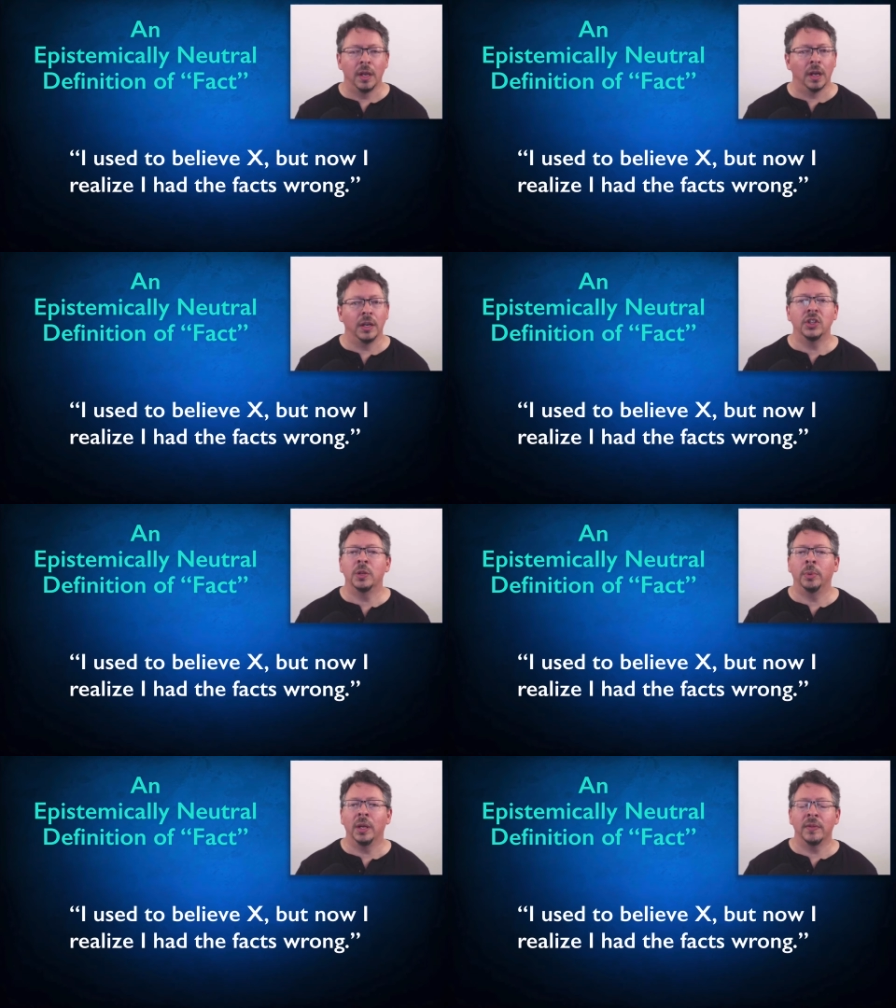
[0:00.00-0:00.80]
I used to
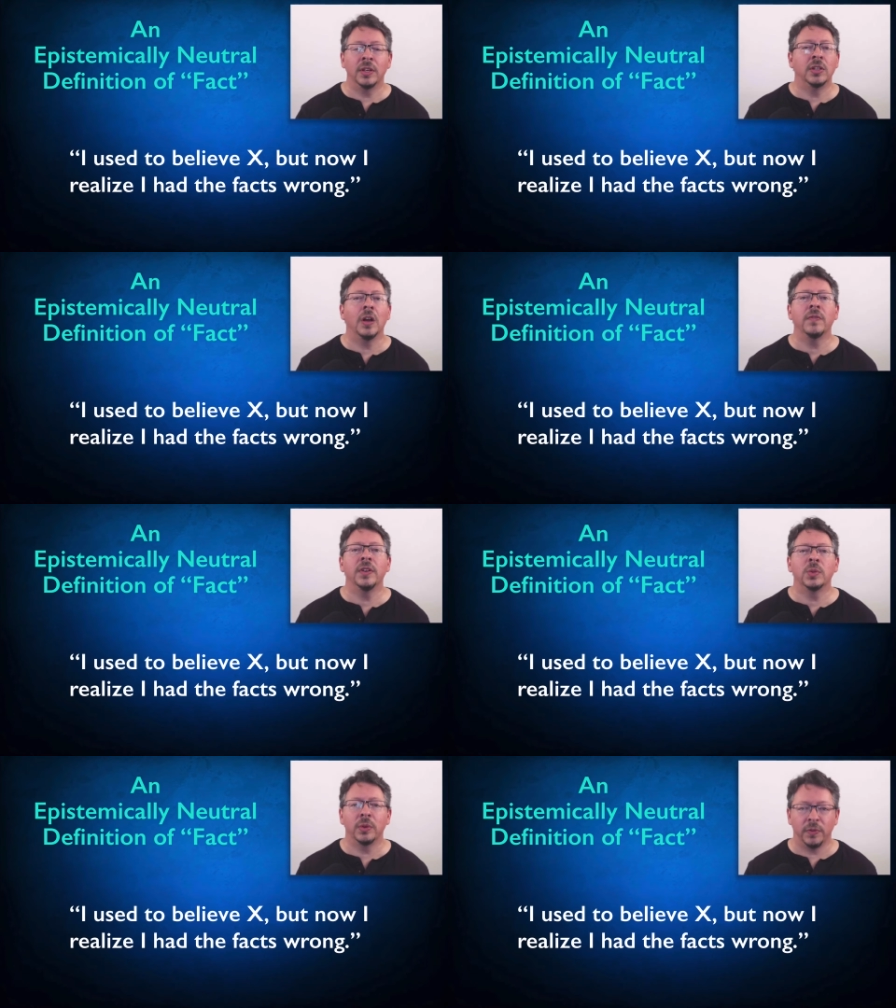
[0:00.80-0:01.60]
believe that
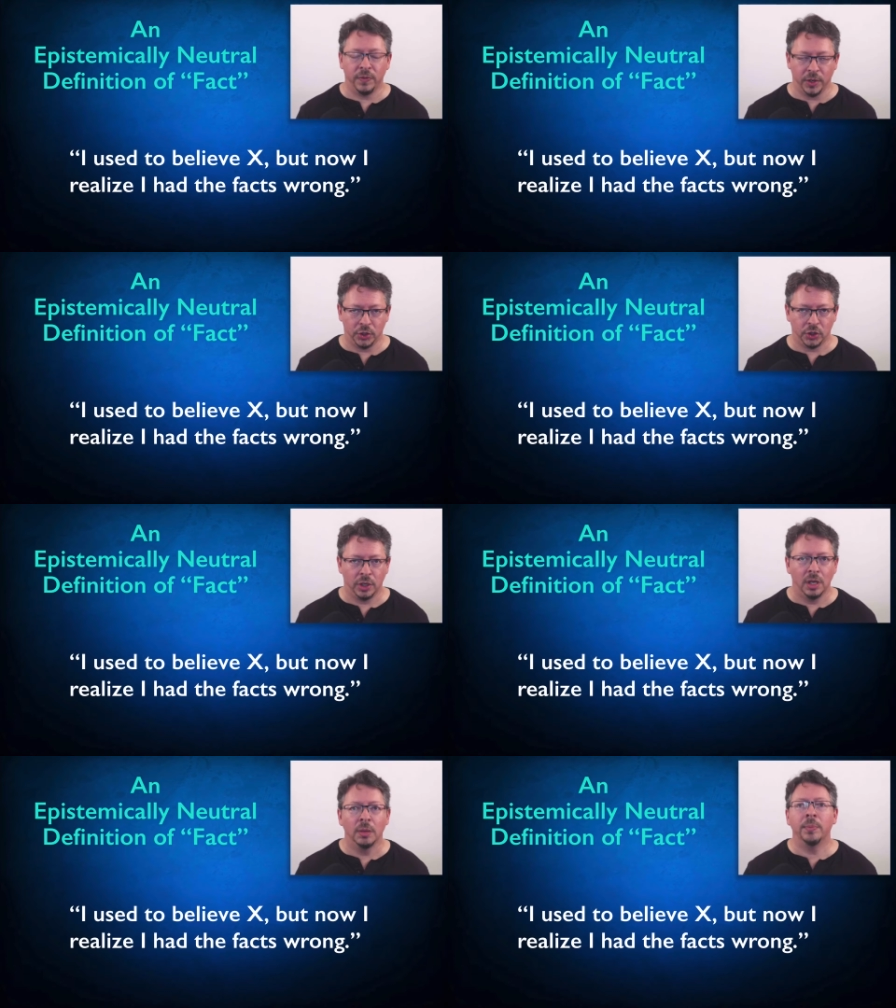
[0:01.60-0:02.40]
dolphins were fish,
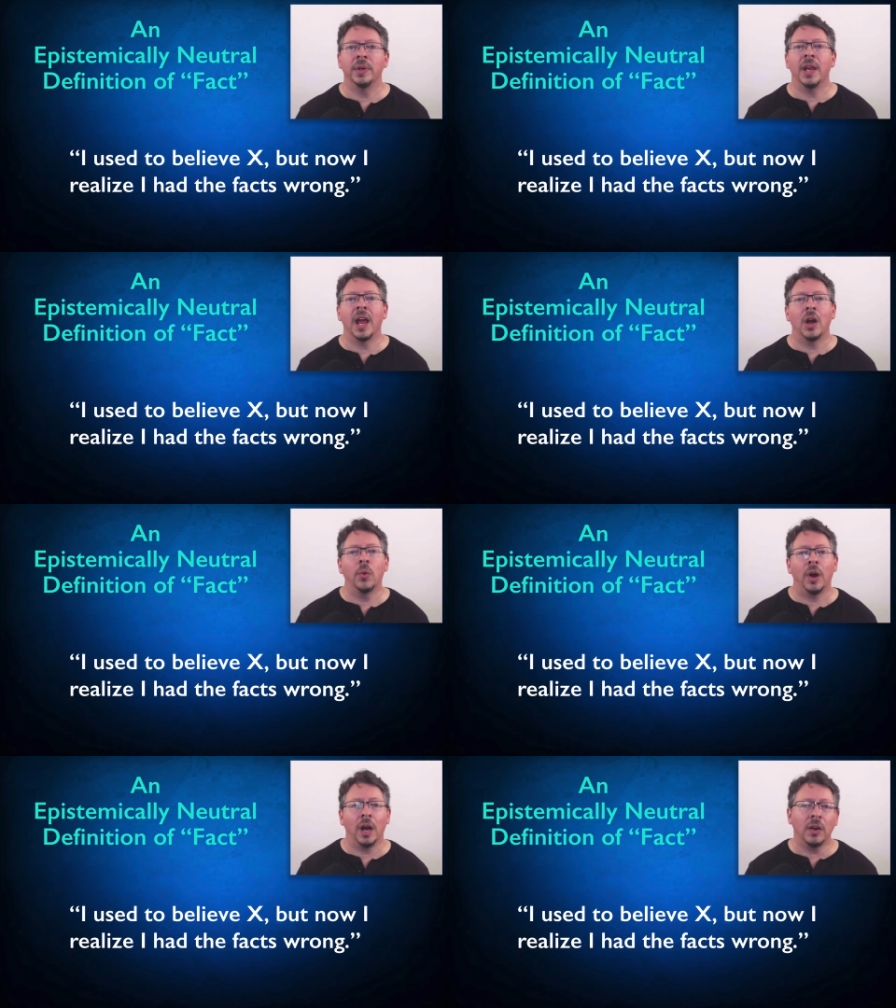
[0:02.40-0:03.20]
but now
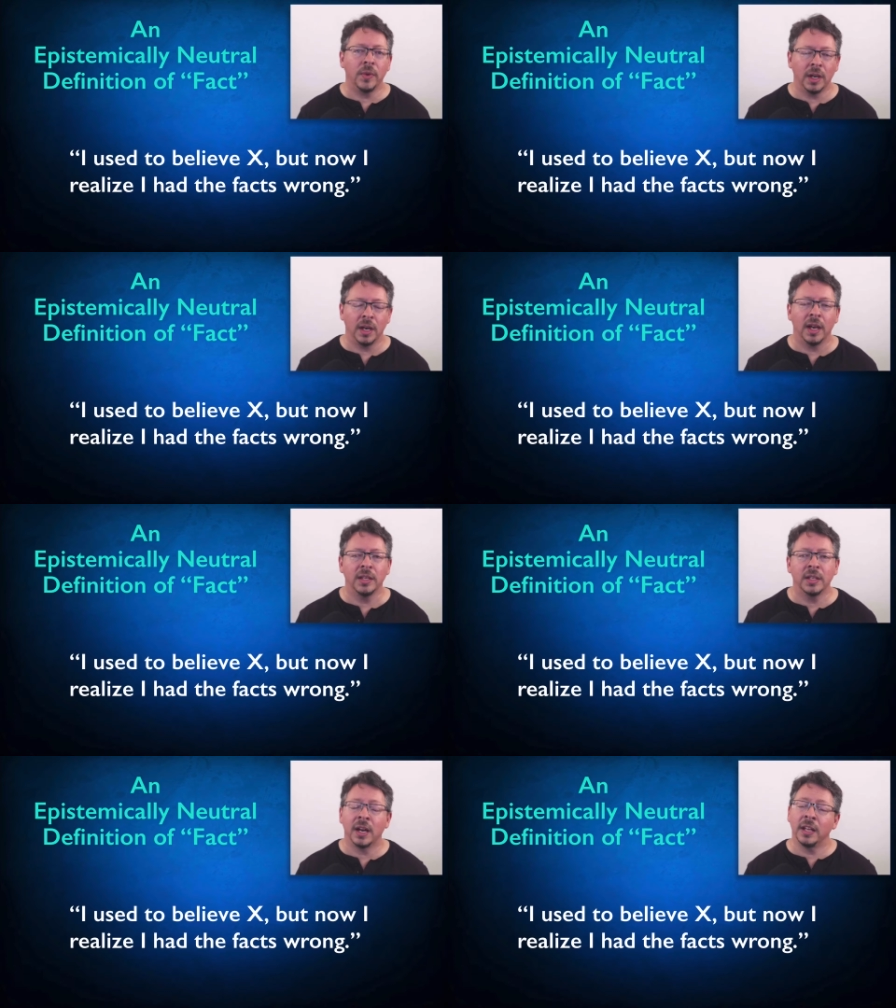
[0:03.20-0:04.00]
I
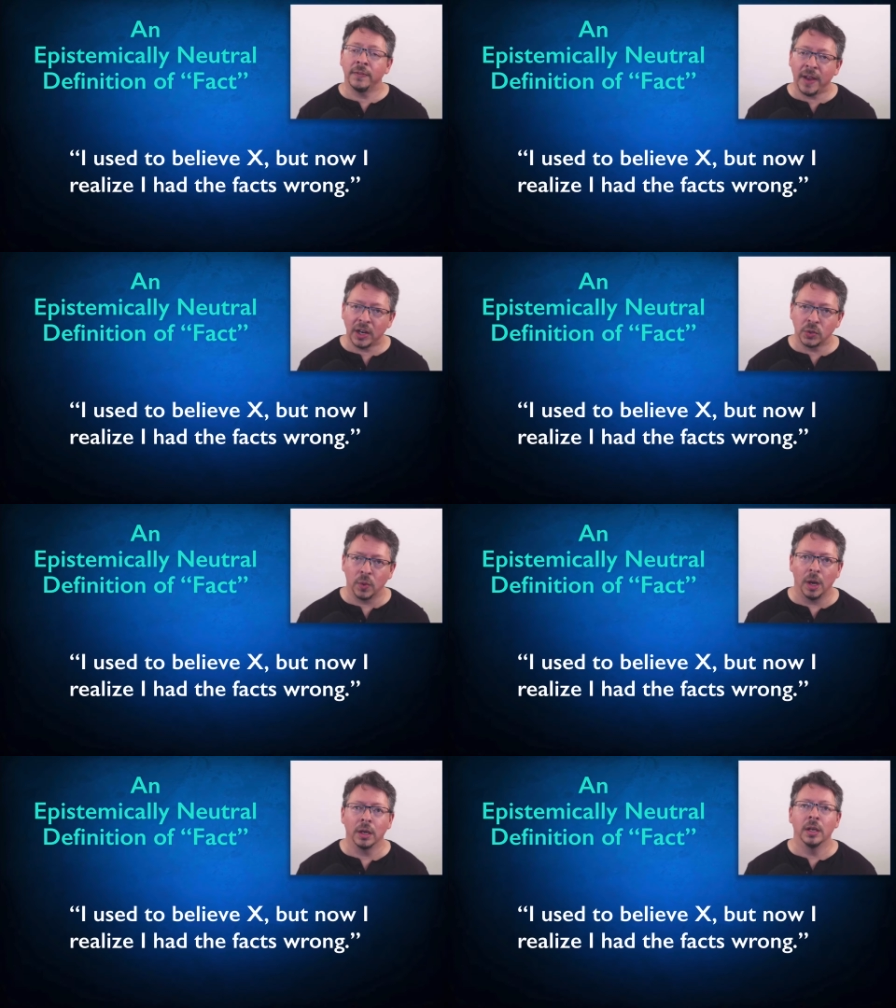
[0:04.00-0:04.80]
realize that I had the facts
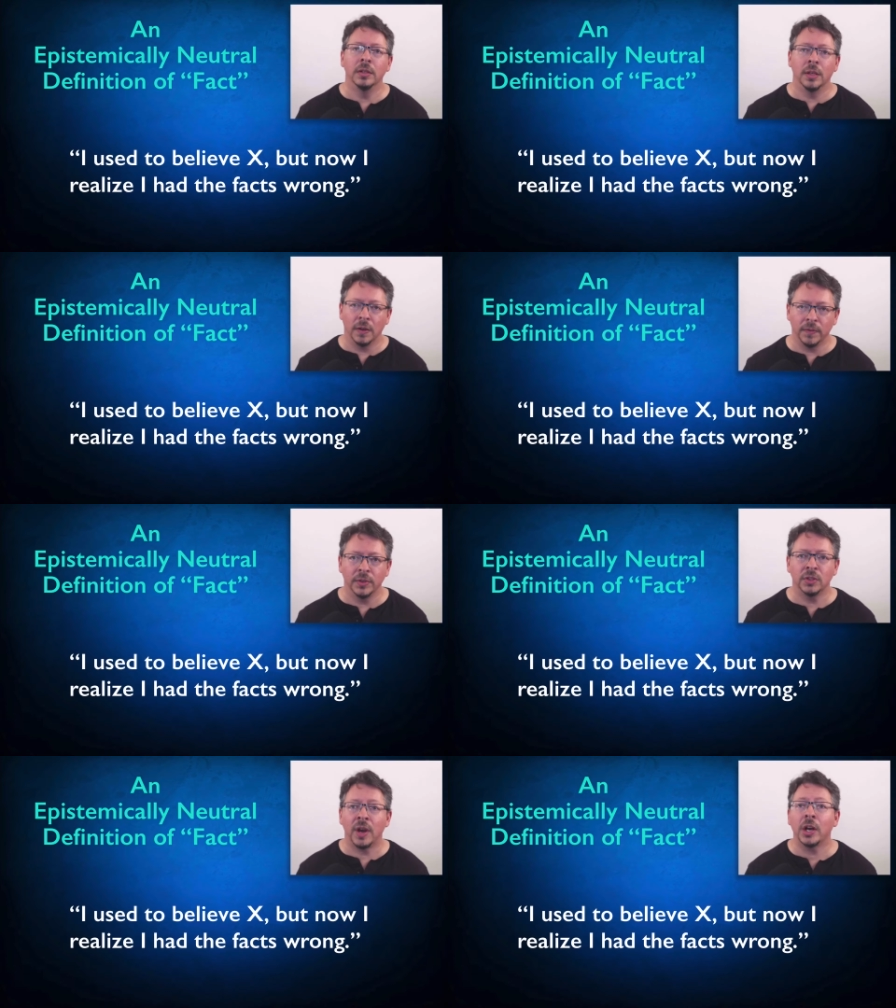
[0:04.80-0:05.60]
wrong.
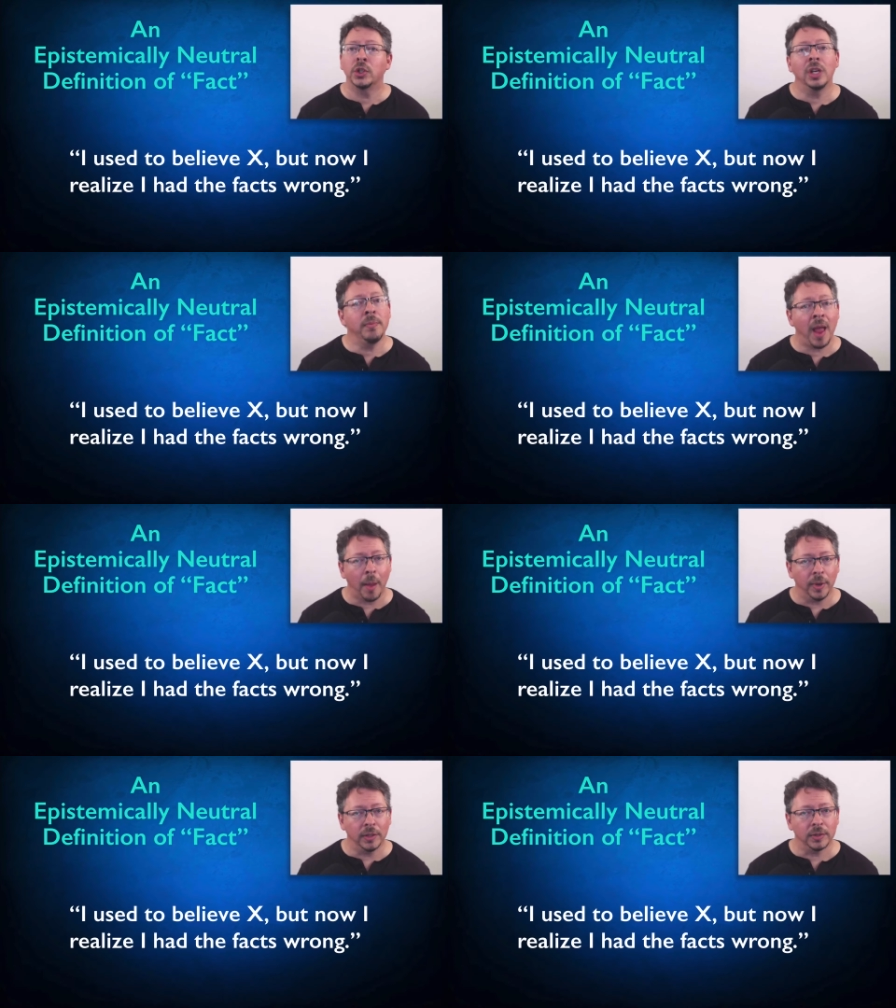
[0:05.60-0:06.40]
Dolphins are actually
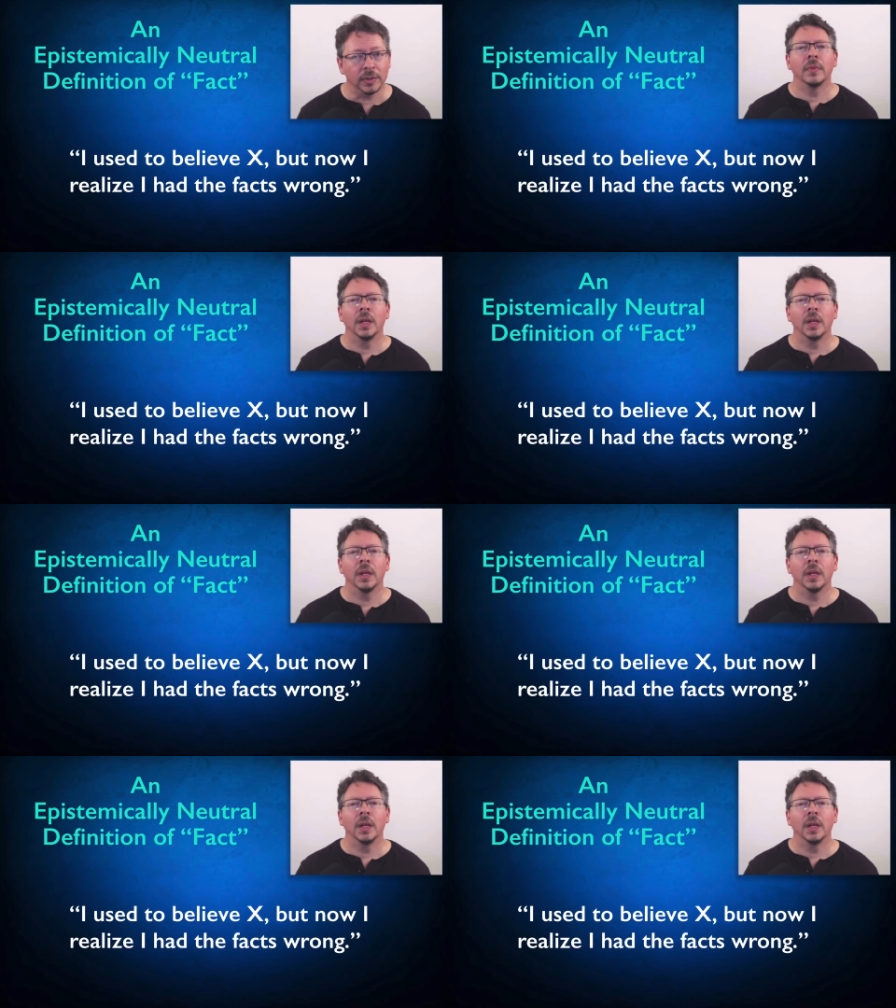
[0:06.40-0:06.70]
mammals.